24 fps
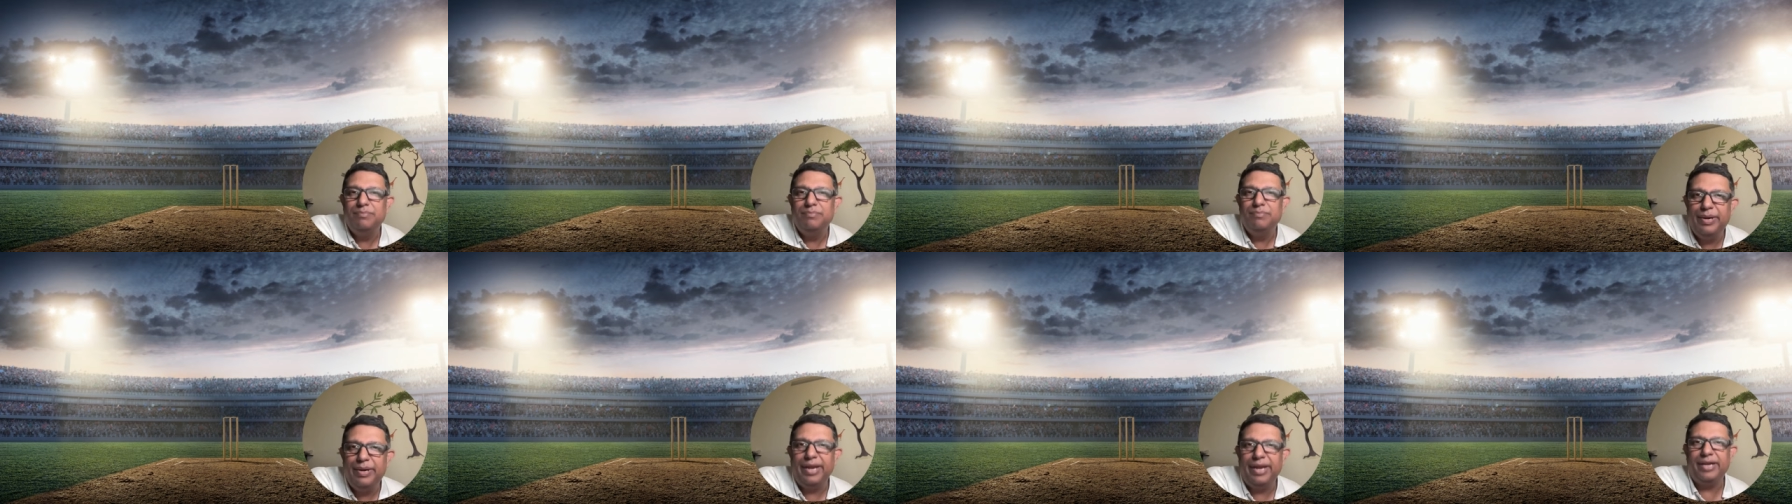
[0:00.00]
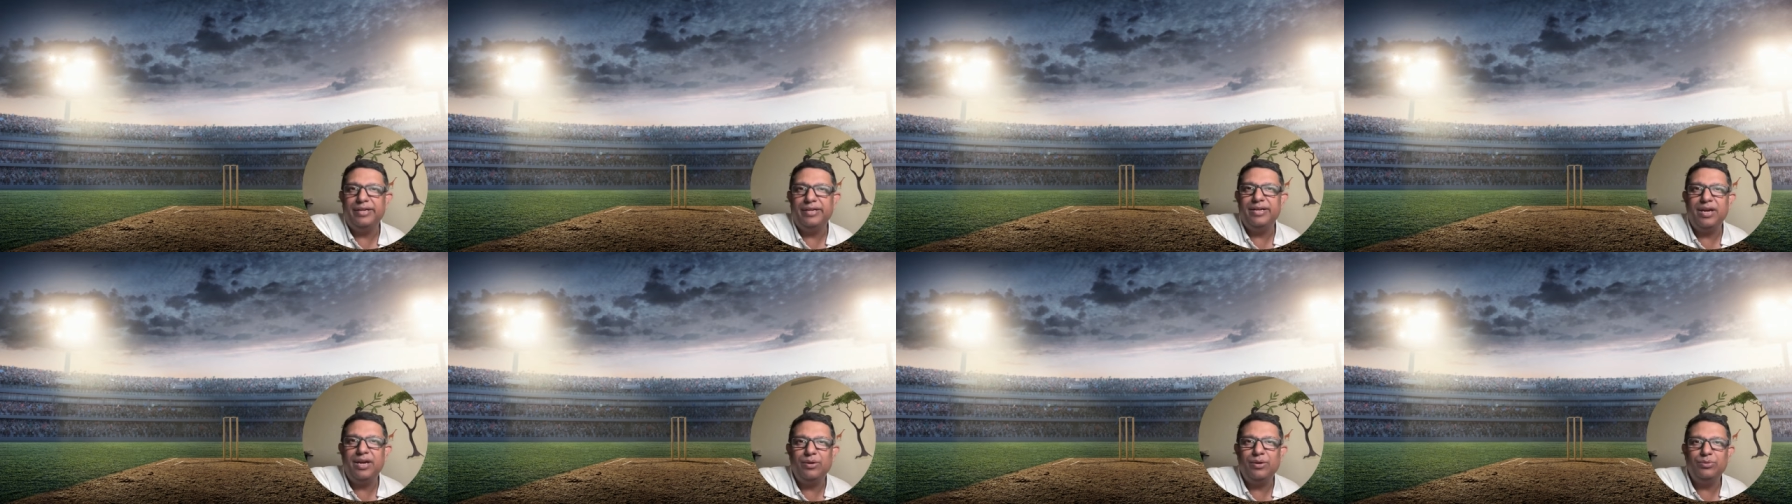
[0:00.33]

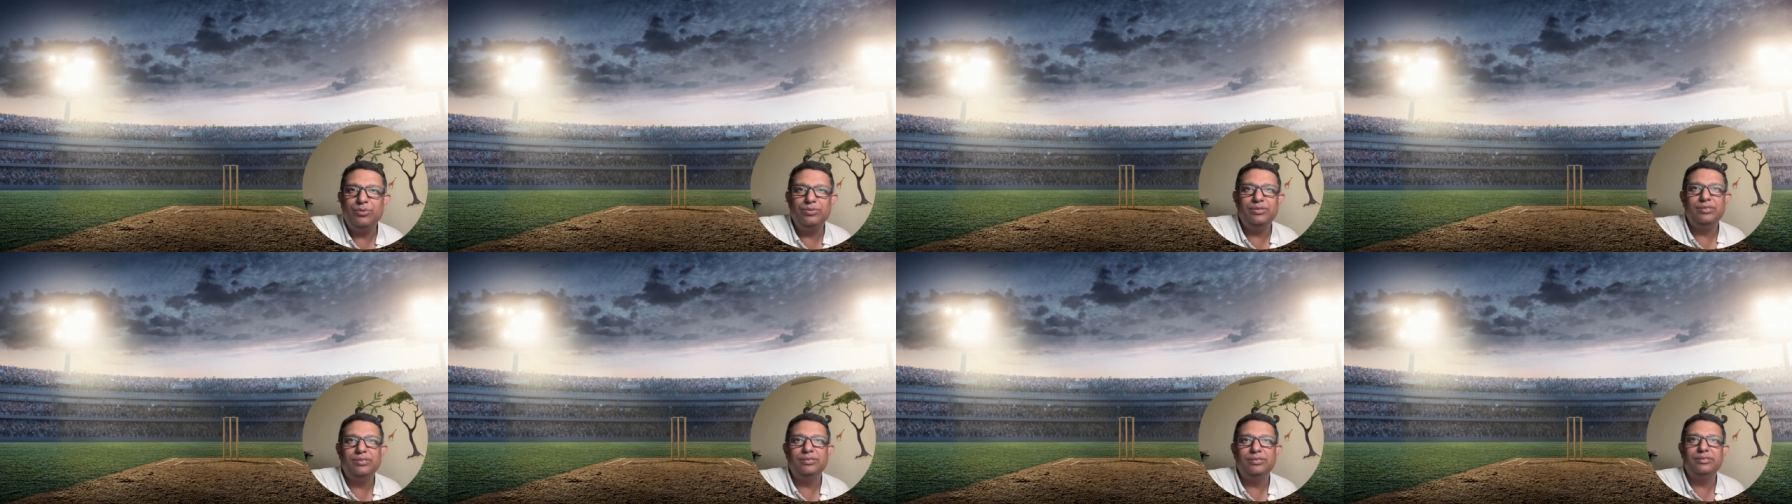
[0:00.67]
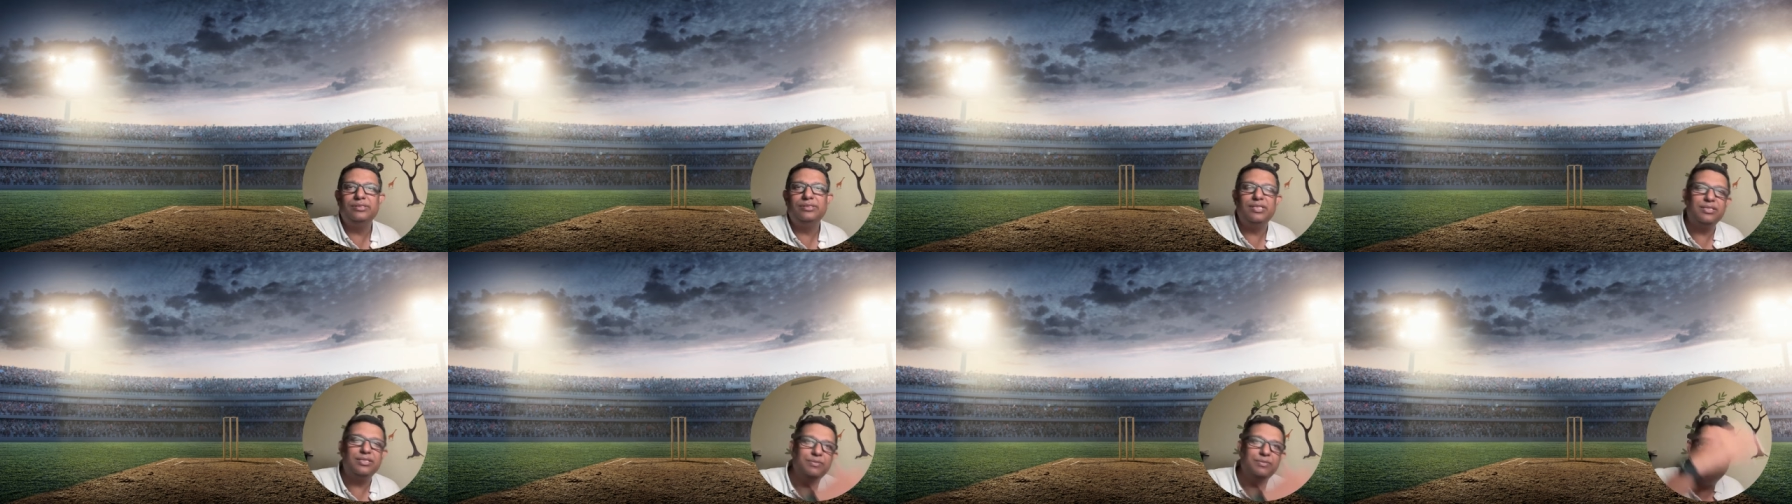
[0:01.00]
break down
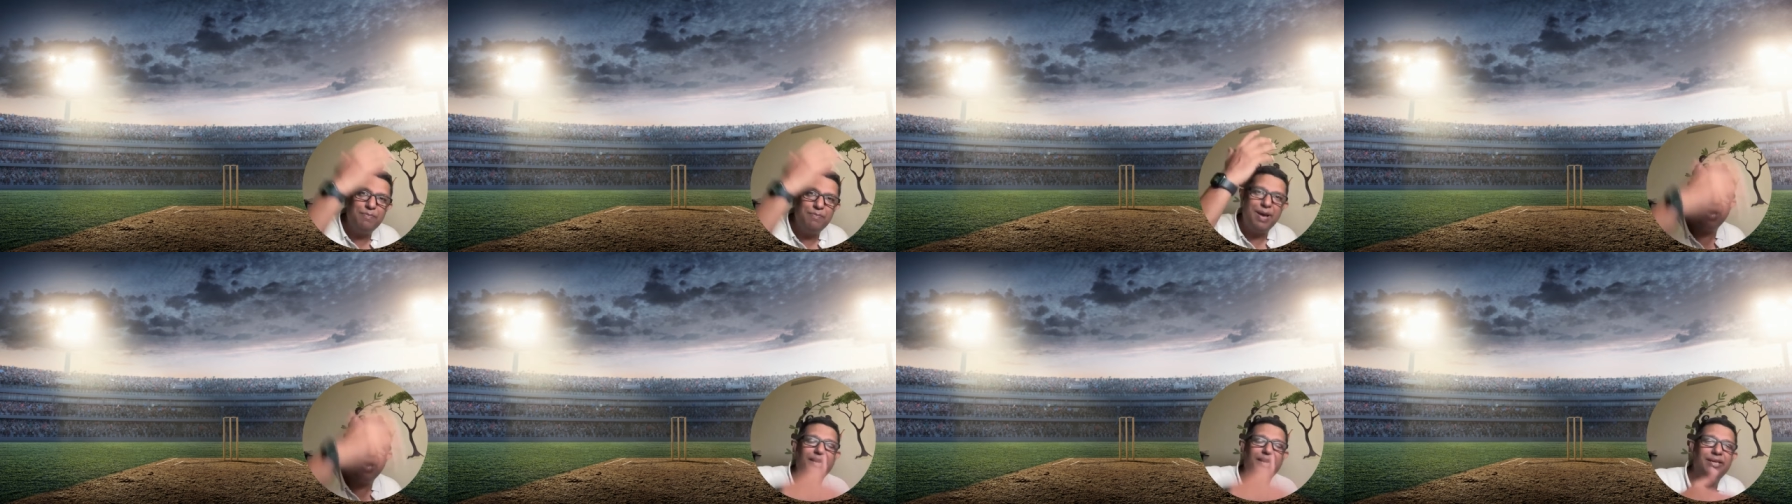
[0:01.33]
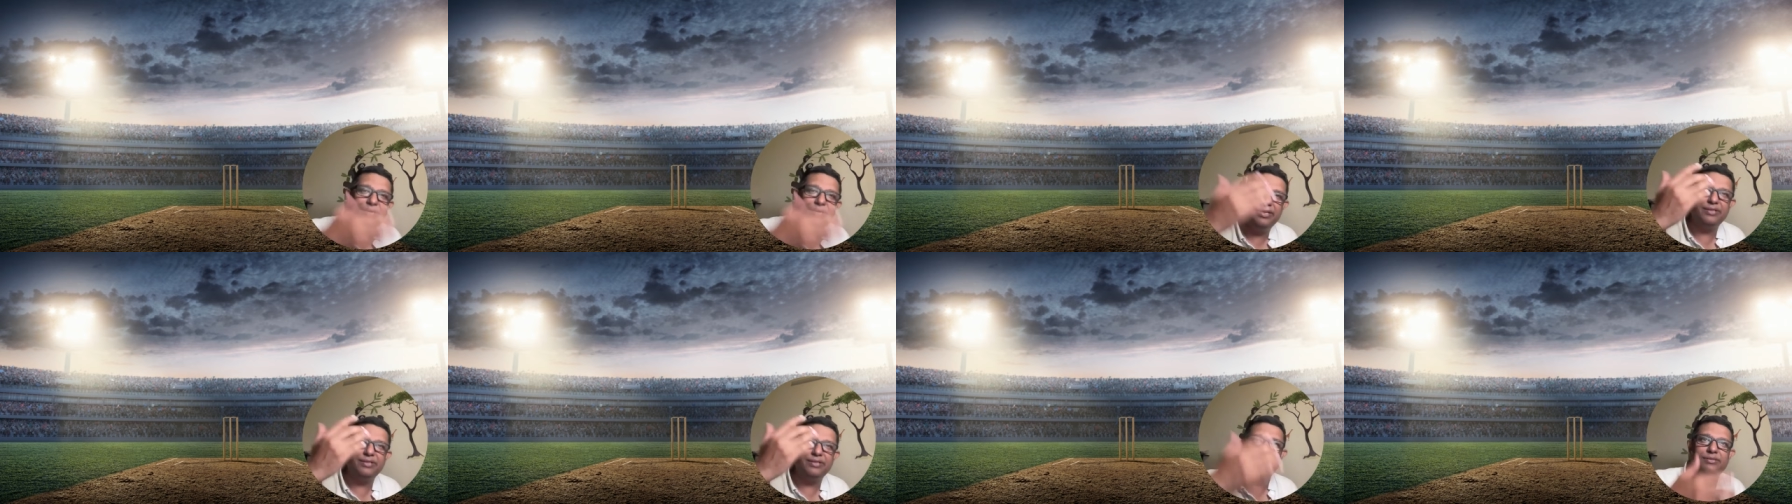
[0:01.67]
this
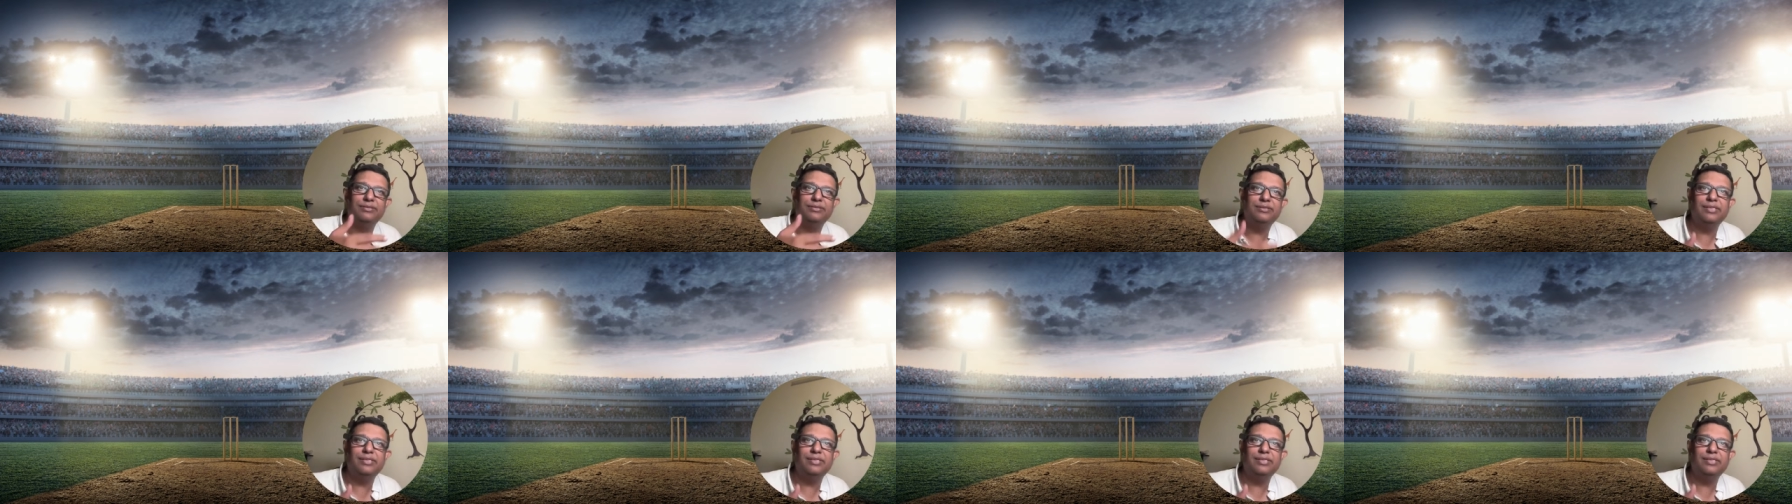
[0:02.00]
barrier